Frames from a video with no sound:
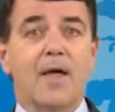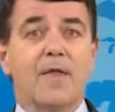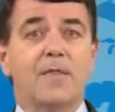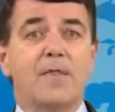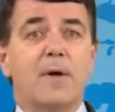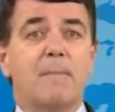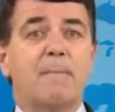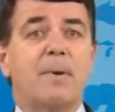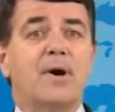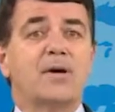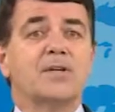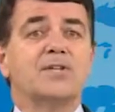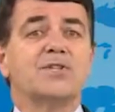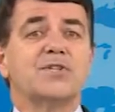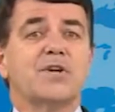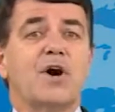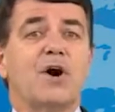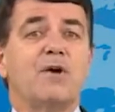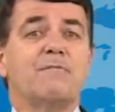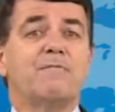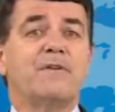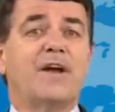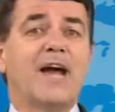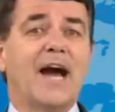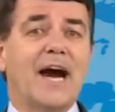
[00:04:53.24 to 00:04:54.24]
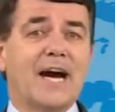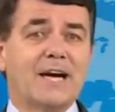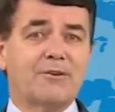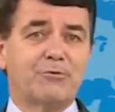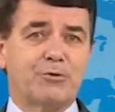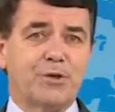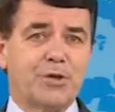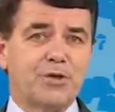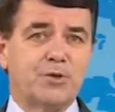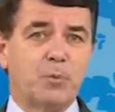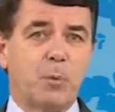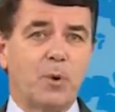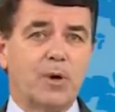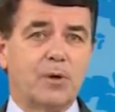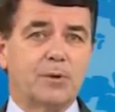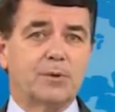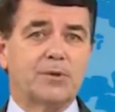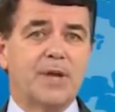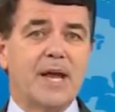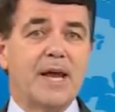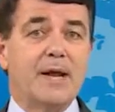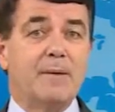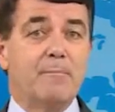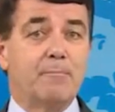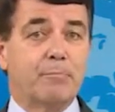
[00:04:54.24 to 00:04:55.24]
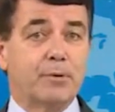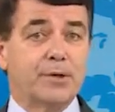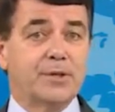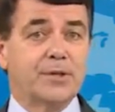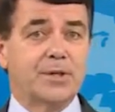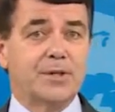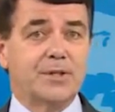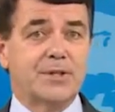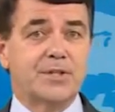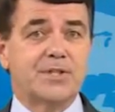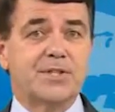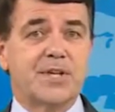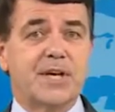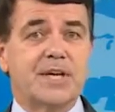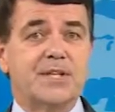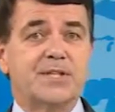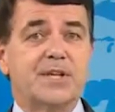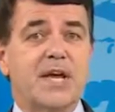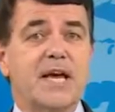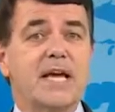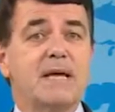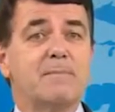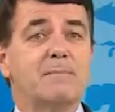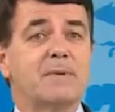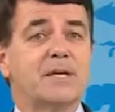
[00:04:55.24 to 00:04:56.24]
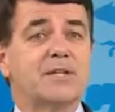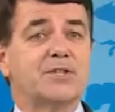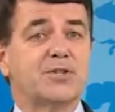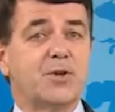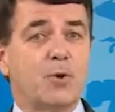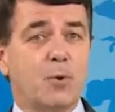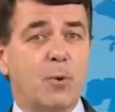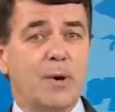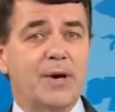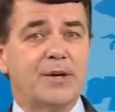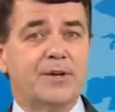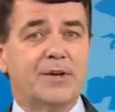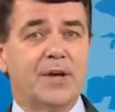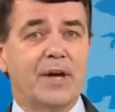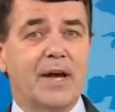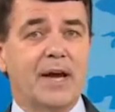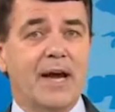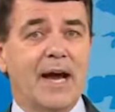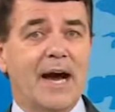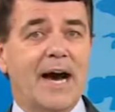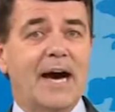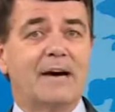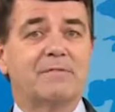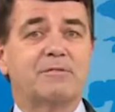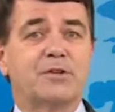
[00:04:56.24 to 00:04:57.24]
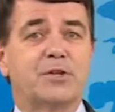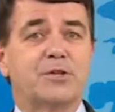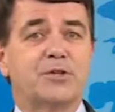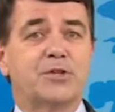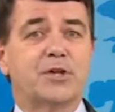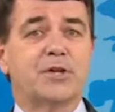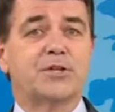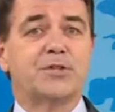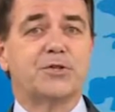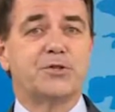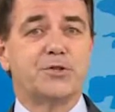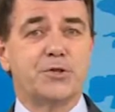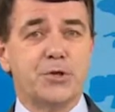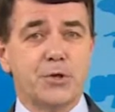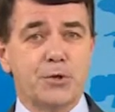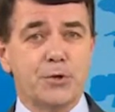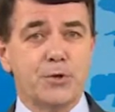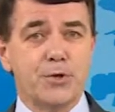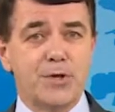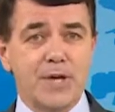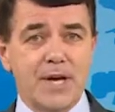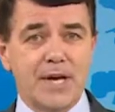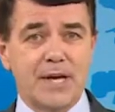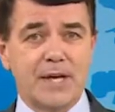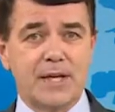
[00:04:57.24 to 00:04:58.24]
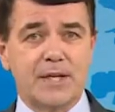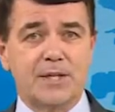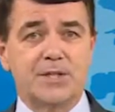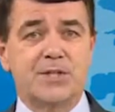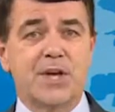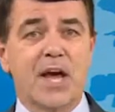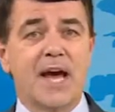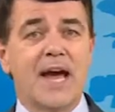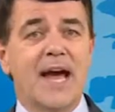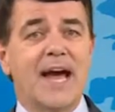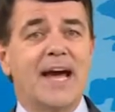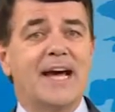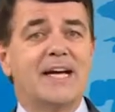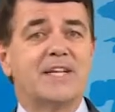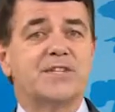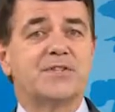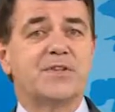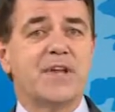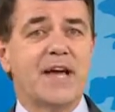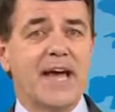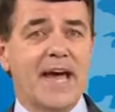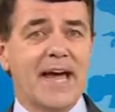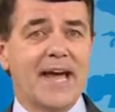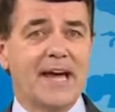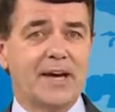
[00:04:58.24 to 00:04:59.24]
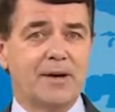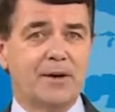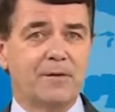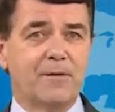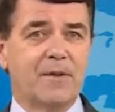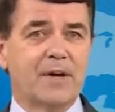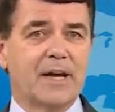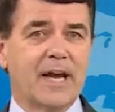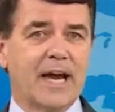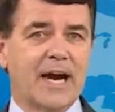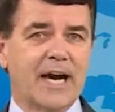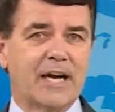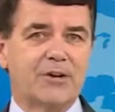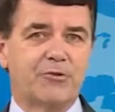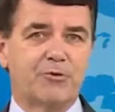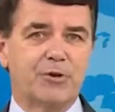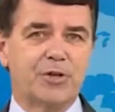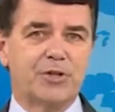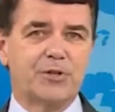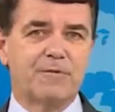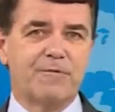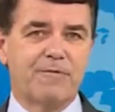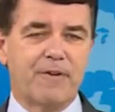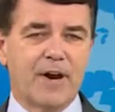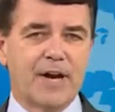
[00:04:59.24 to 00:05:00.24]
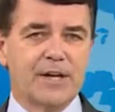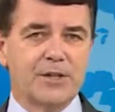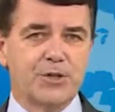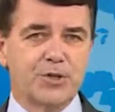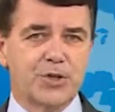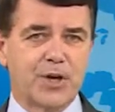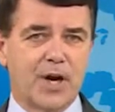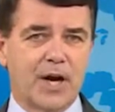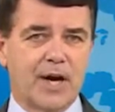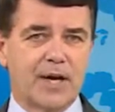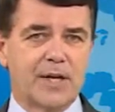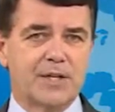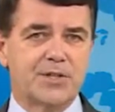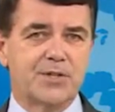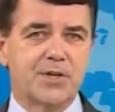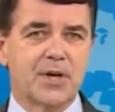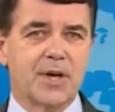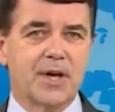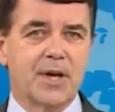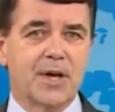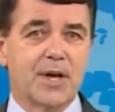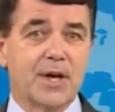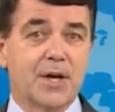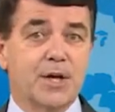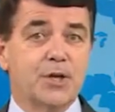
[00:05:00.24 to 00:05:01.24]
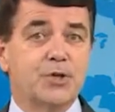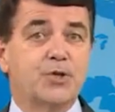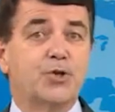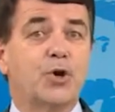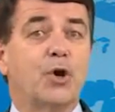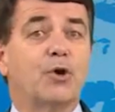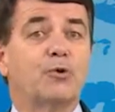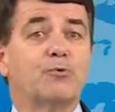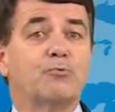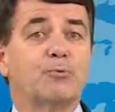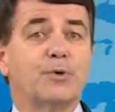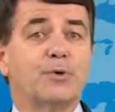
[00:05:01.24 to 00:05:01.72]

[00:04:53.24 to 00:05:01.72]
The boss of Cartridge World in Britain says he must quit after just 2 years as the head of the Cartridge franchise. John